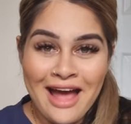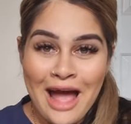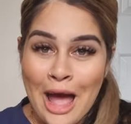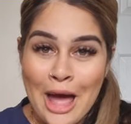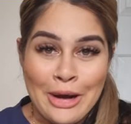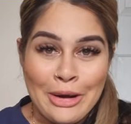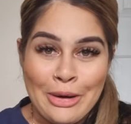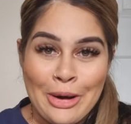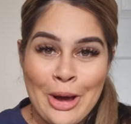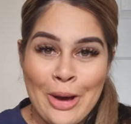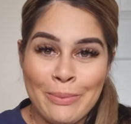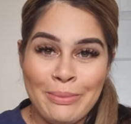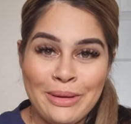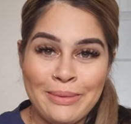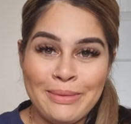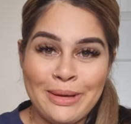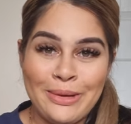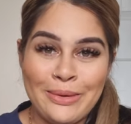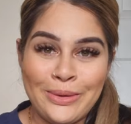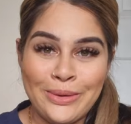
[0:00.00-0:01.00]
I don't know how big
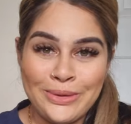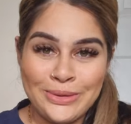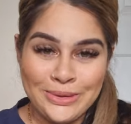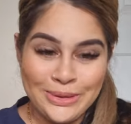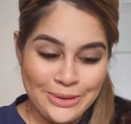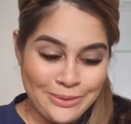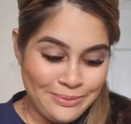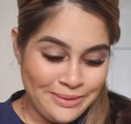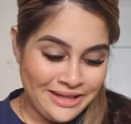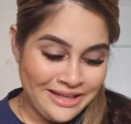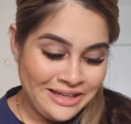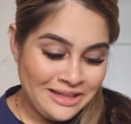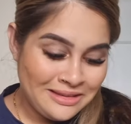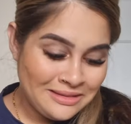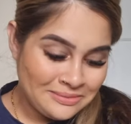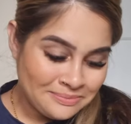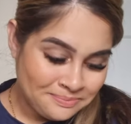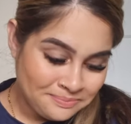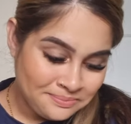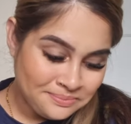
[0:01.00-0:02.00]
my daughter is gonna be
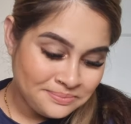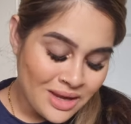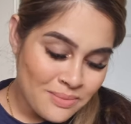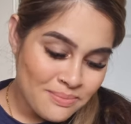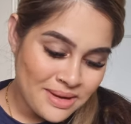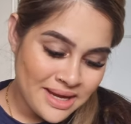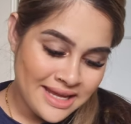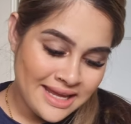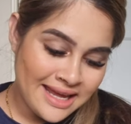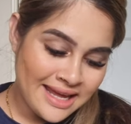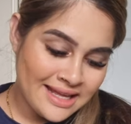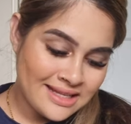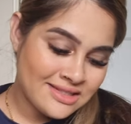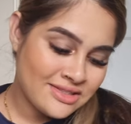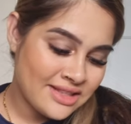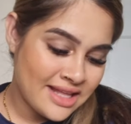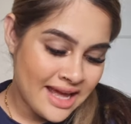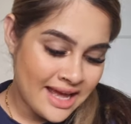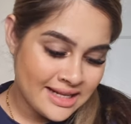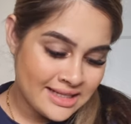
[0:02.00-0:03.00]
but yes,
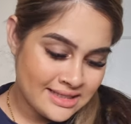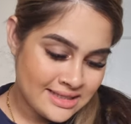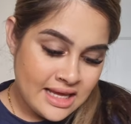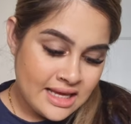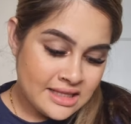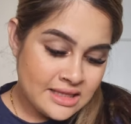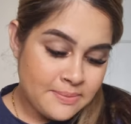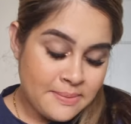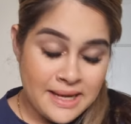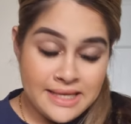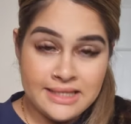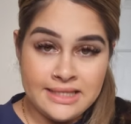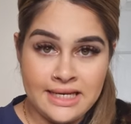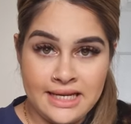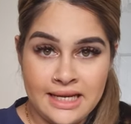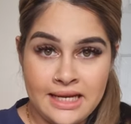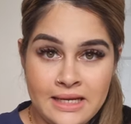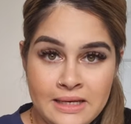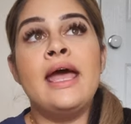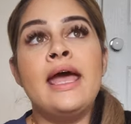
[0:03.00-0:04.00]
that's the
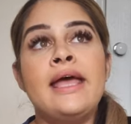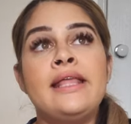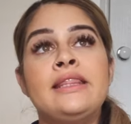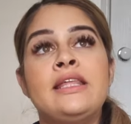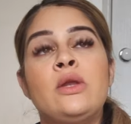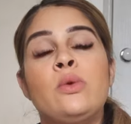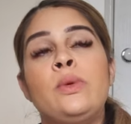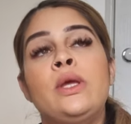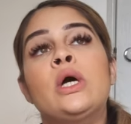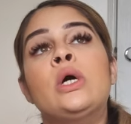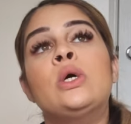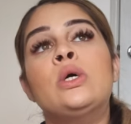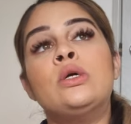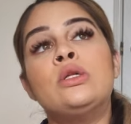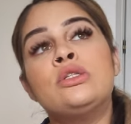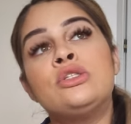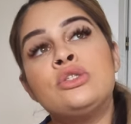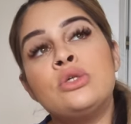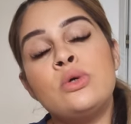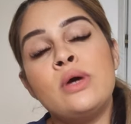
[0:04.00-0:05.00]
bassinet. And then we
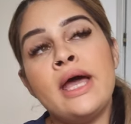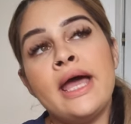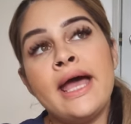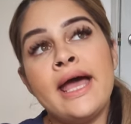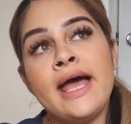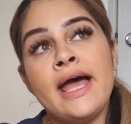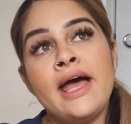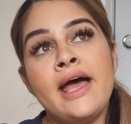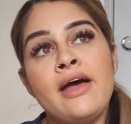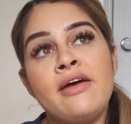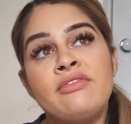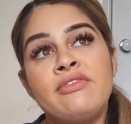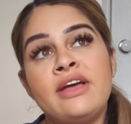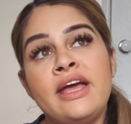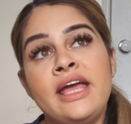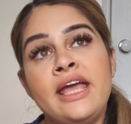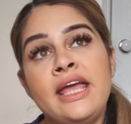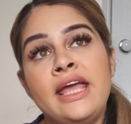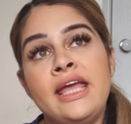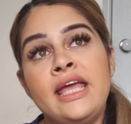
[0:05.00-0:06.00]
also have
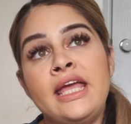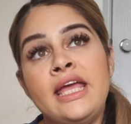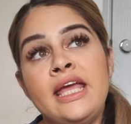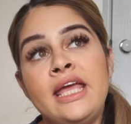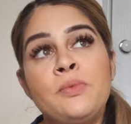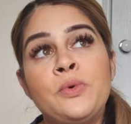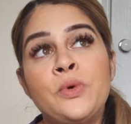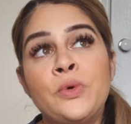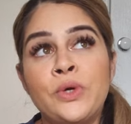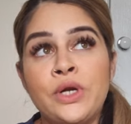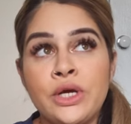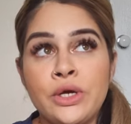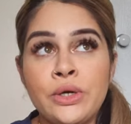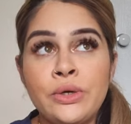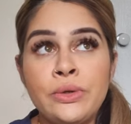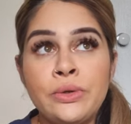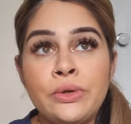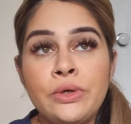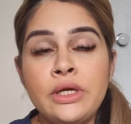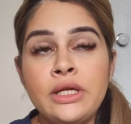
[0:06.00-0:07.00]
a quarter
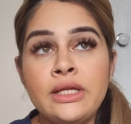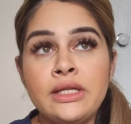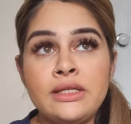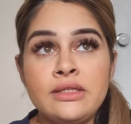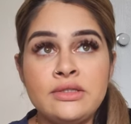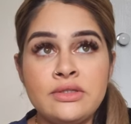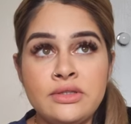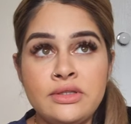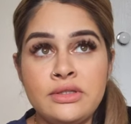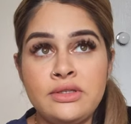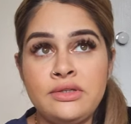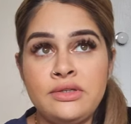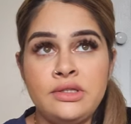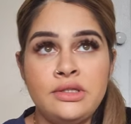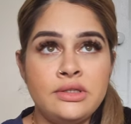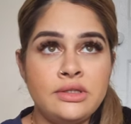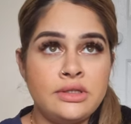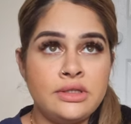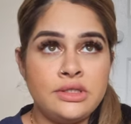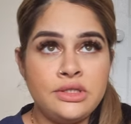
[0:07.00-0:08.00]
court, so the,
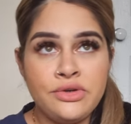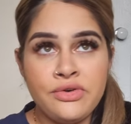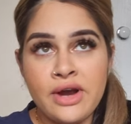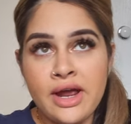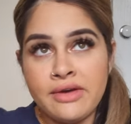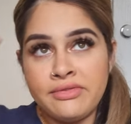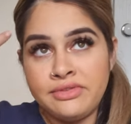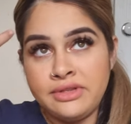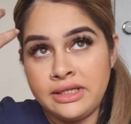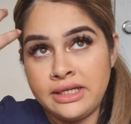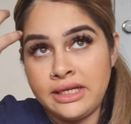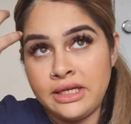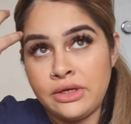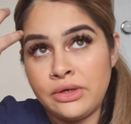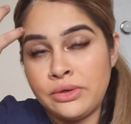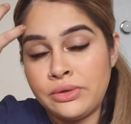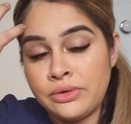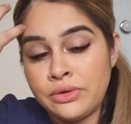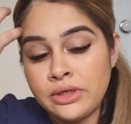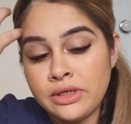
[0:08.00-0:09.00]
the traveling
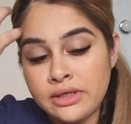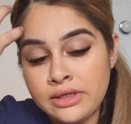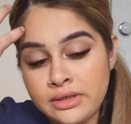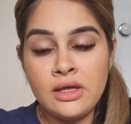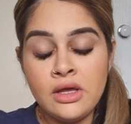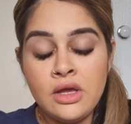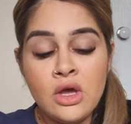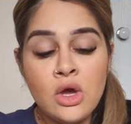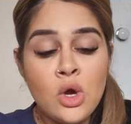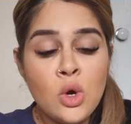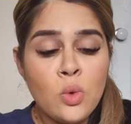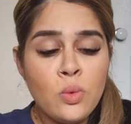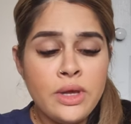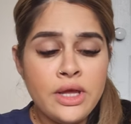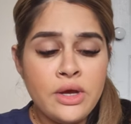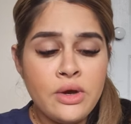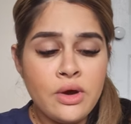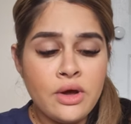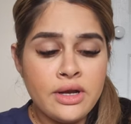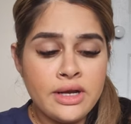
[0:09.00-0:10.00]
court. We
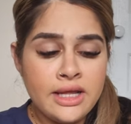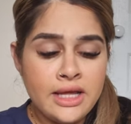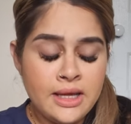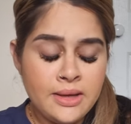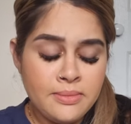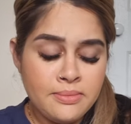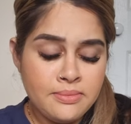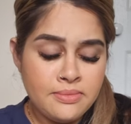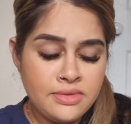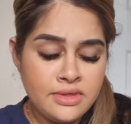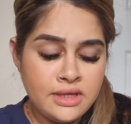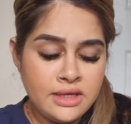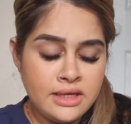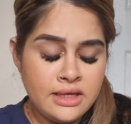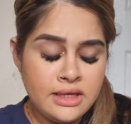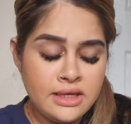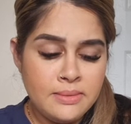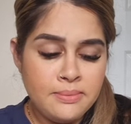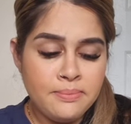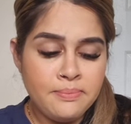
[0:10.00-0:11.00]
got him
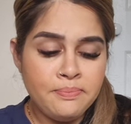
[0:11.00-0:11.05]
the